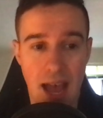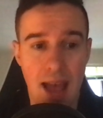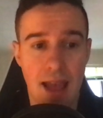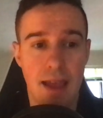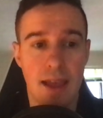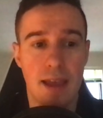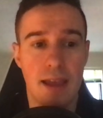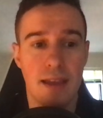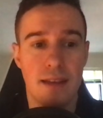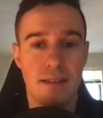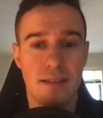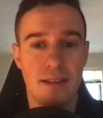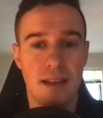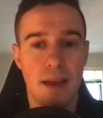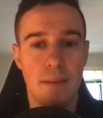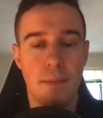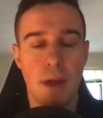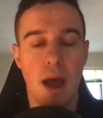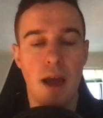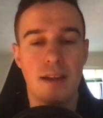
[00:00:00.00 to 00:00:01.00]
I
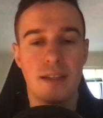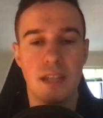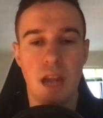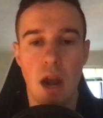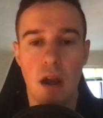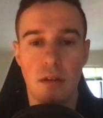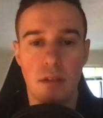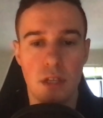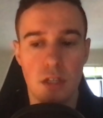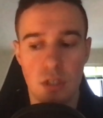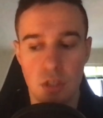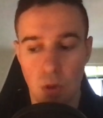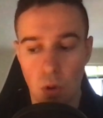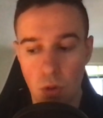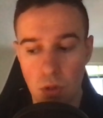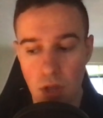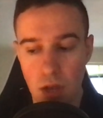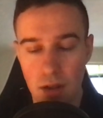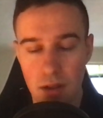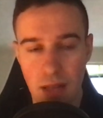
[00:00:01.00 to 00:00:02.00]
am not entirely
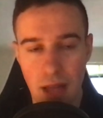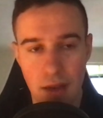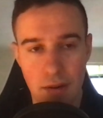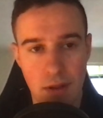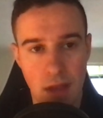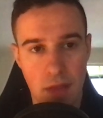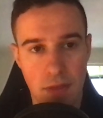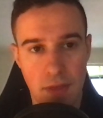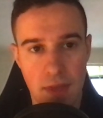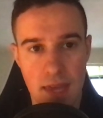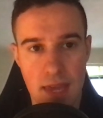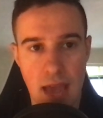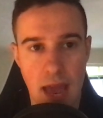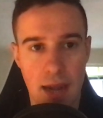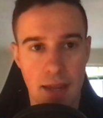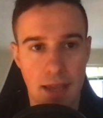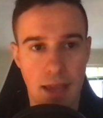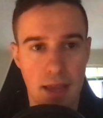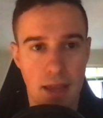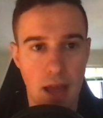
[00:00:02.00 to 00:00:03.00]
sold on Clowney. I think
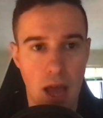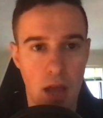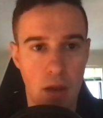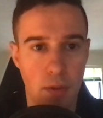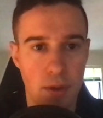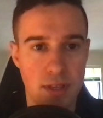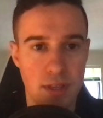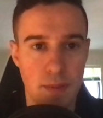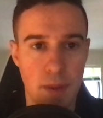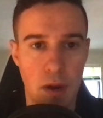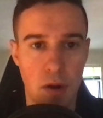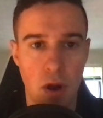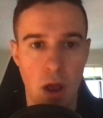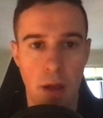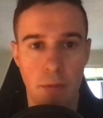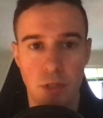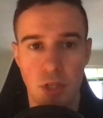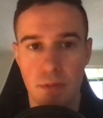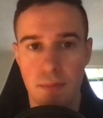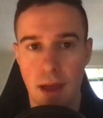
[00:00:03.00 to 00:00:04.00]
Yannick Ngakoue is a better
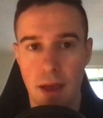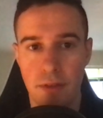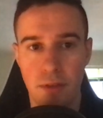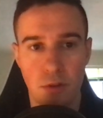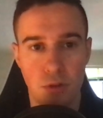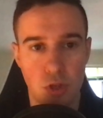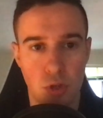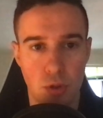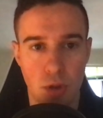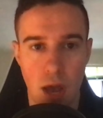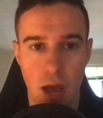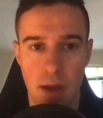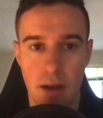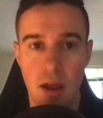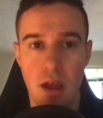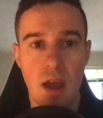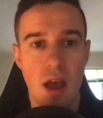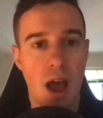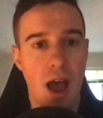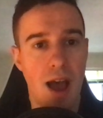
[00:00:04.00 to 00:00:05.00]
option. Matthew Judon.